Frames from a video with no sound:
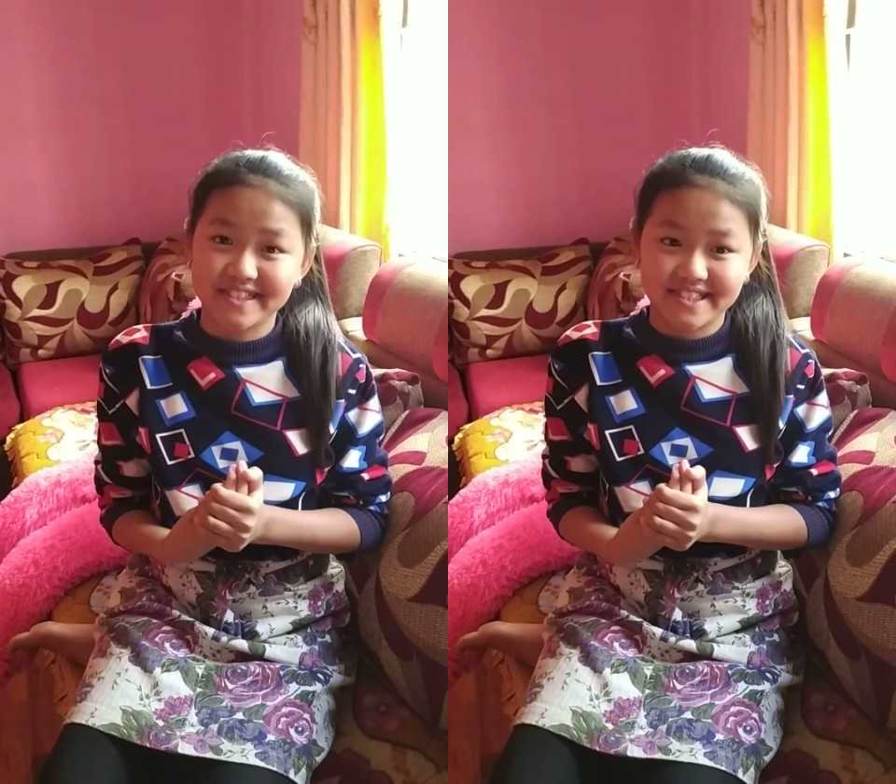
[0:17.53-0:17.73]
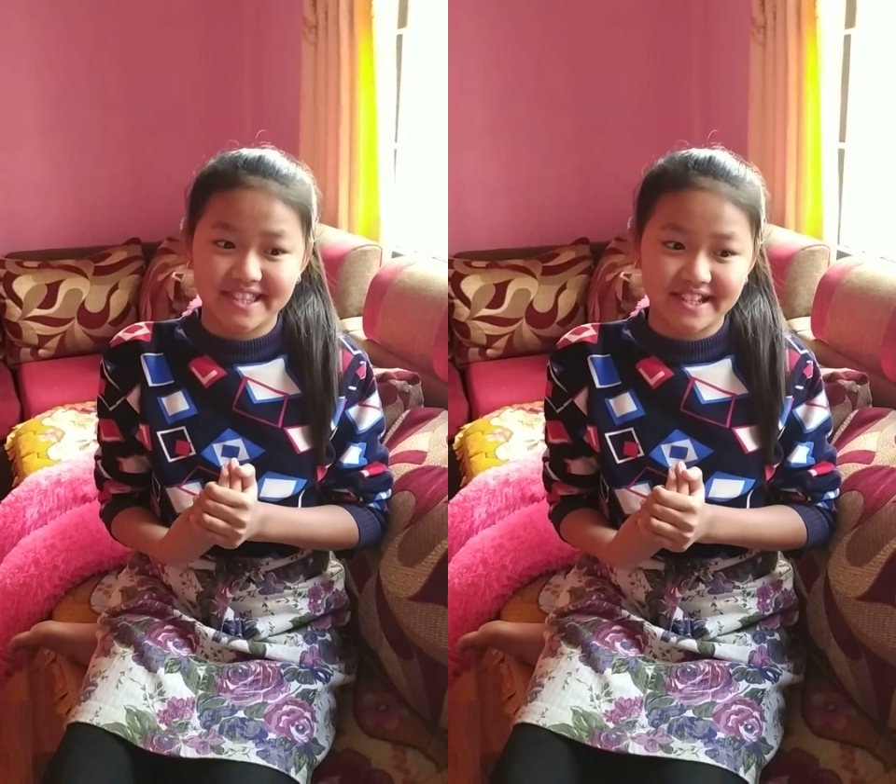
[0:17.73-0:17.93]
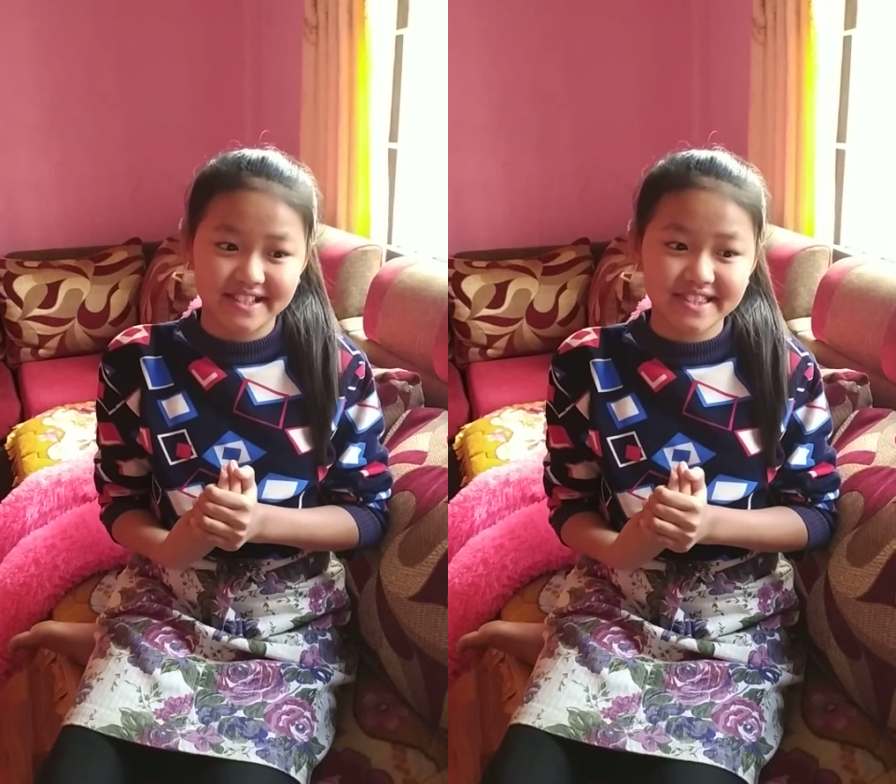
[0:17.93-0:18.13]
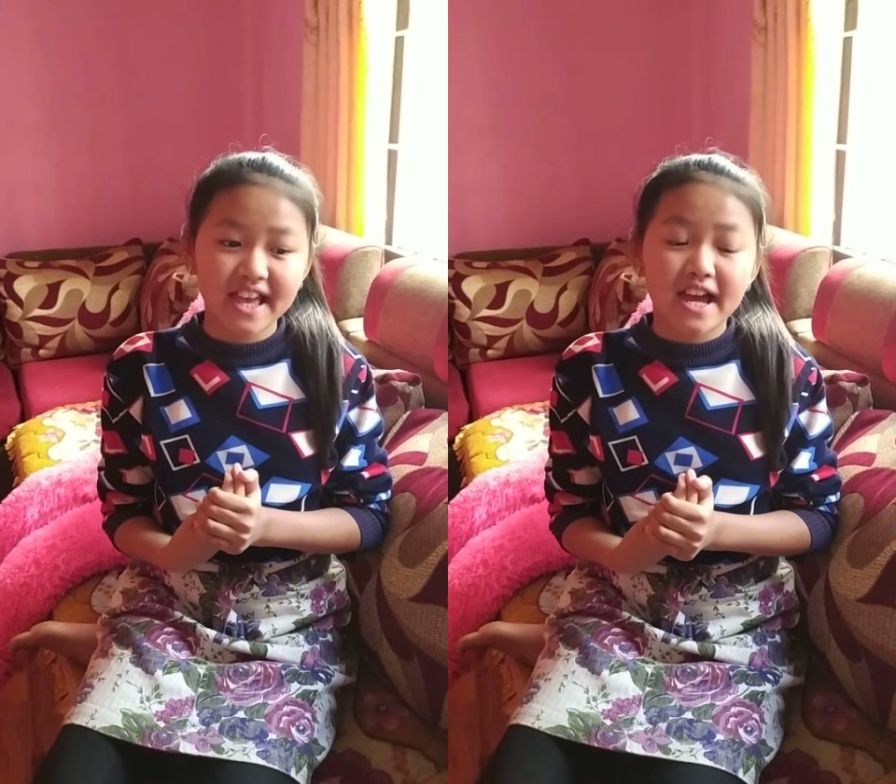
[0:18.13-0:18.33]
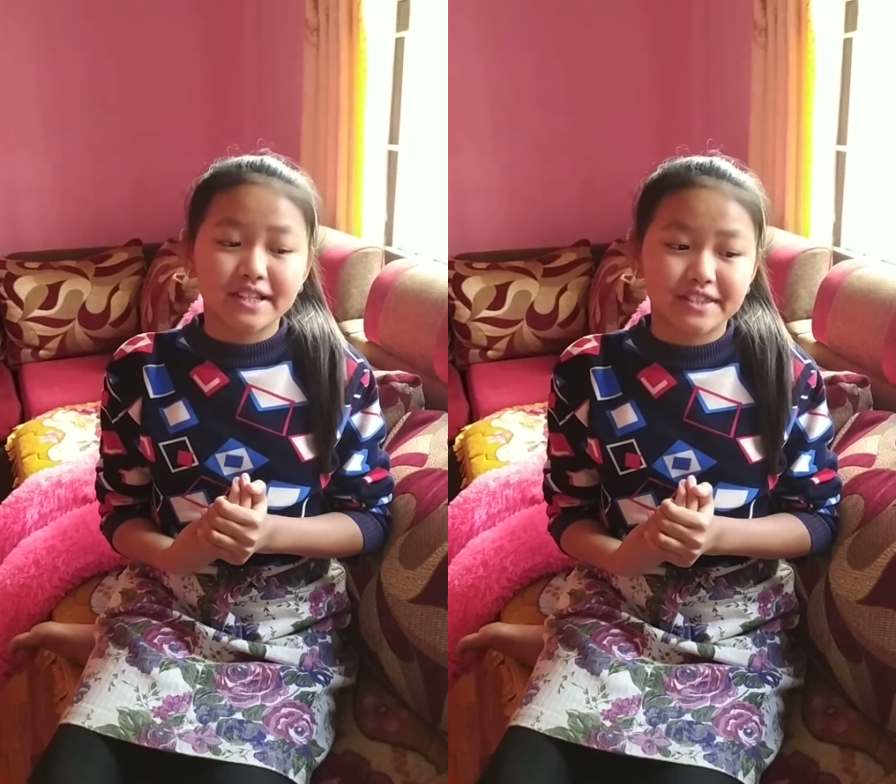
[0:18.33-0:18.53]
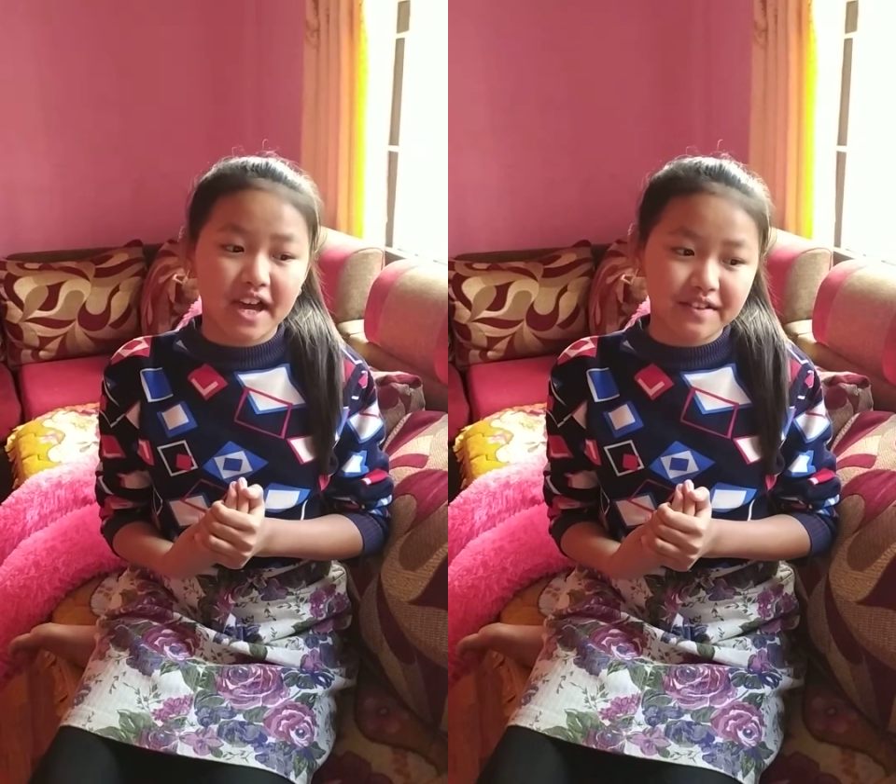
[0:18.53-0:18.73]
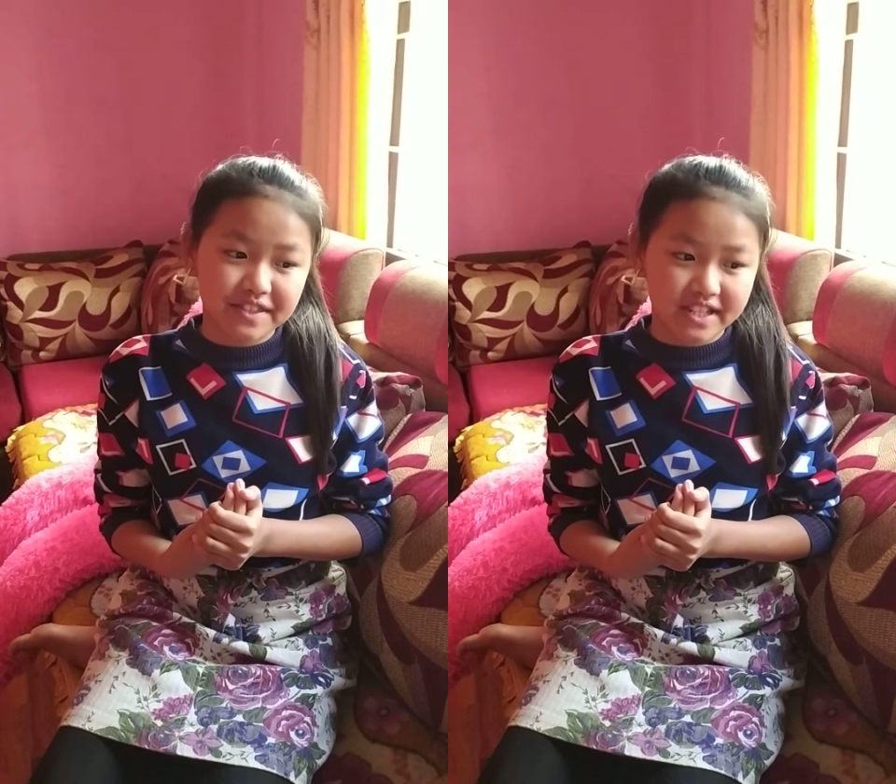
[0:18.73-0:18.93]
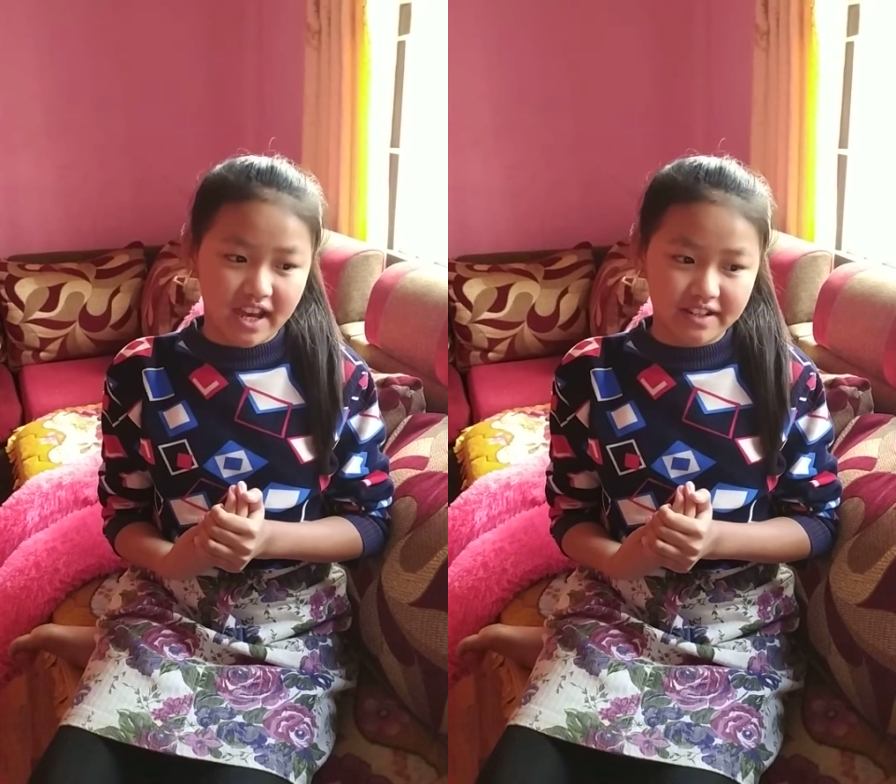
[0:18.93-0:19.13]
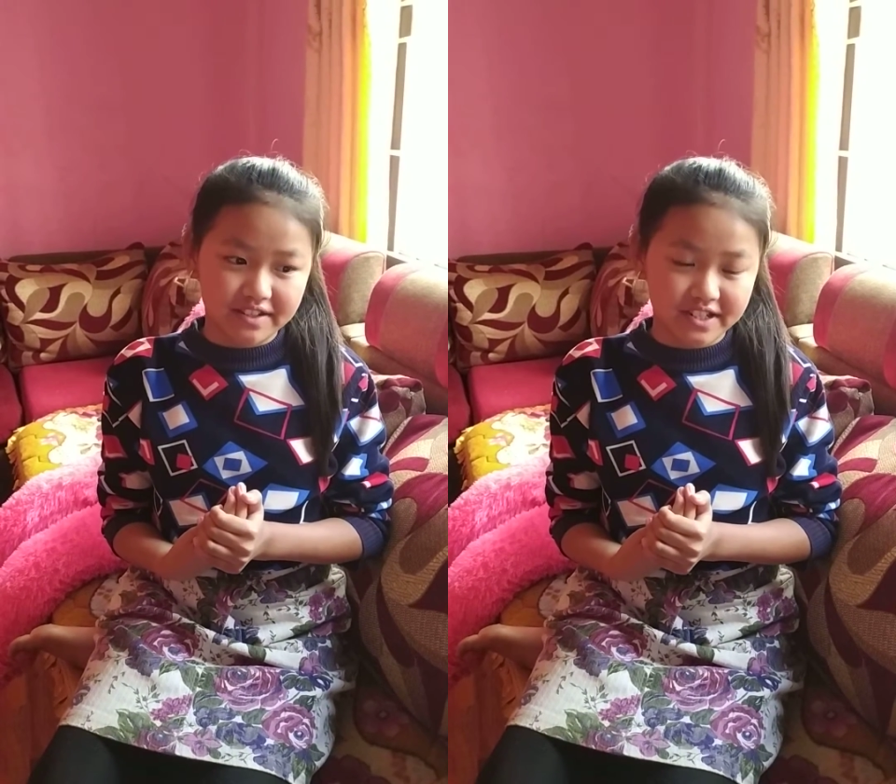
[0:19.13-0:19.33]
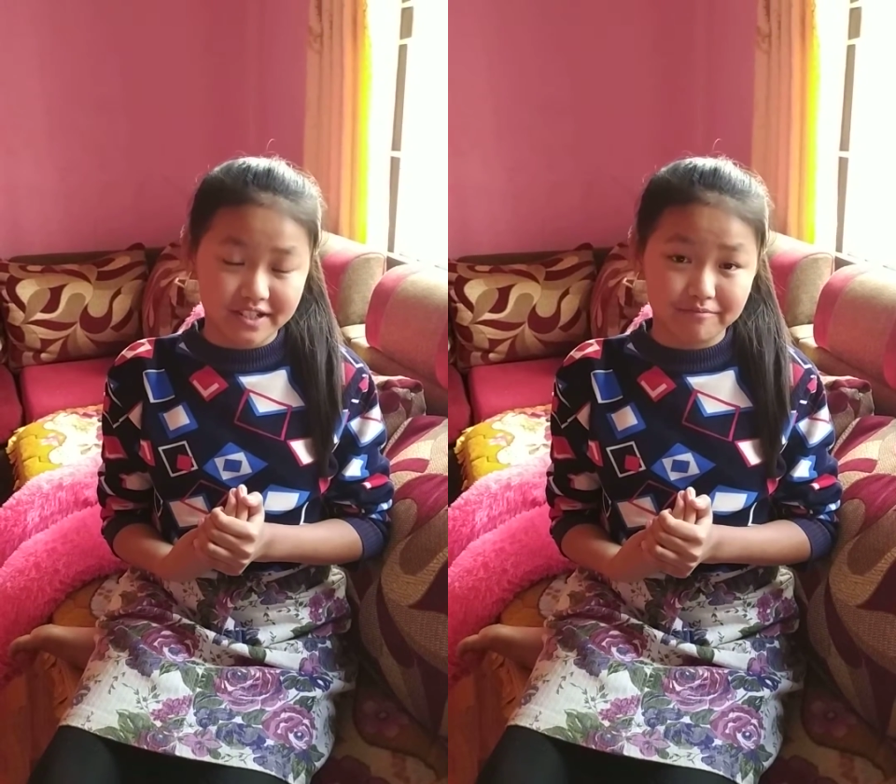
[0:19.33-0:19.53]
disease
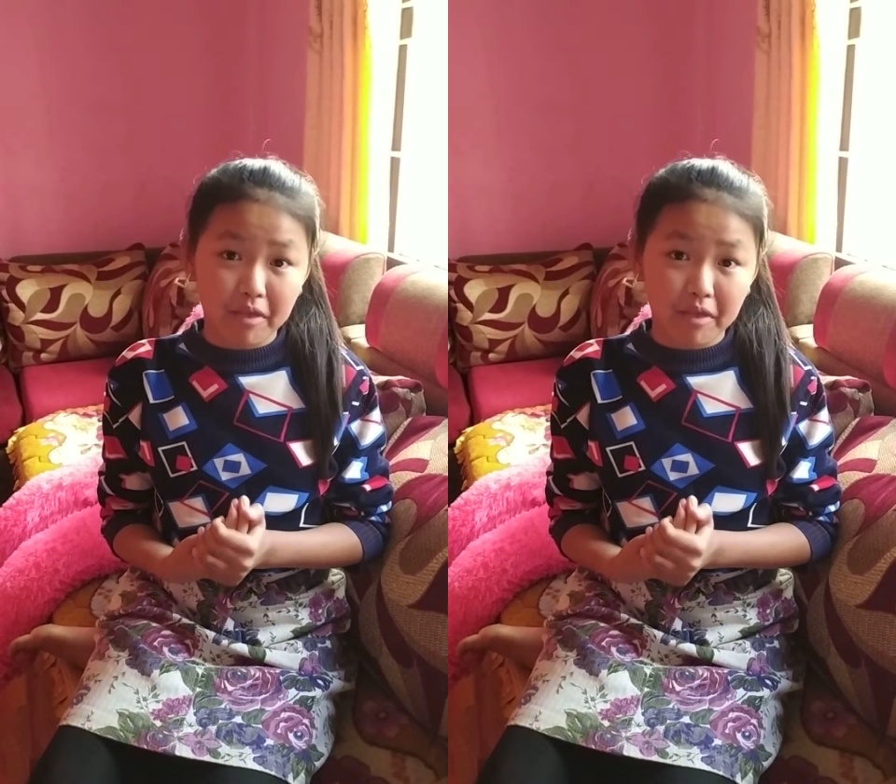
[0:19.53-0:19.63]
2019